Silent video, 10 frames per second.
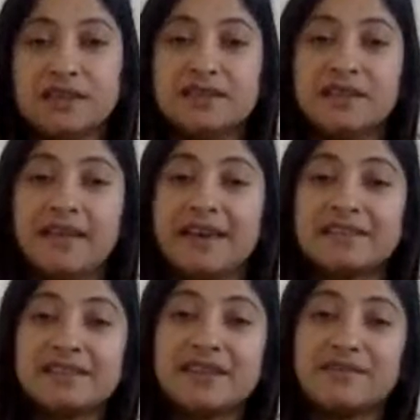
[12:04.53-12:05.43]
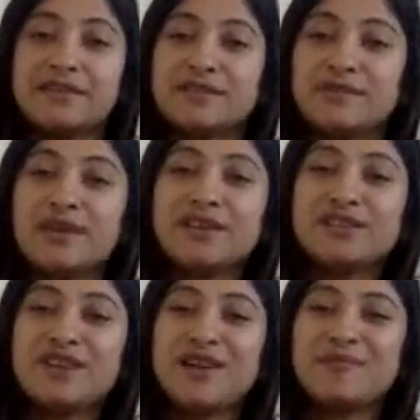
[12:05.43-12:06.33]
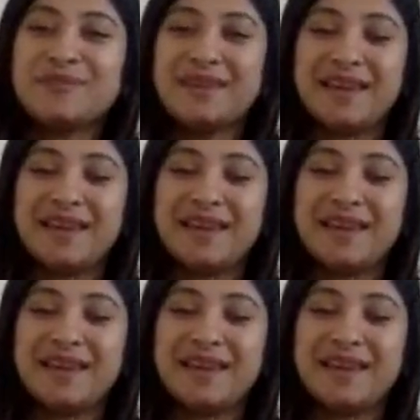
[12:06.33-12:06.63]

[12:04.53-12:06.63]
is the last day of this workshop,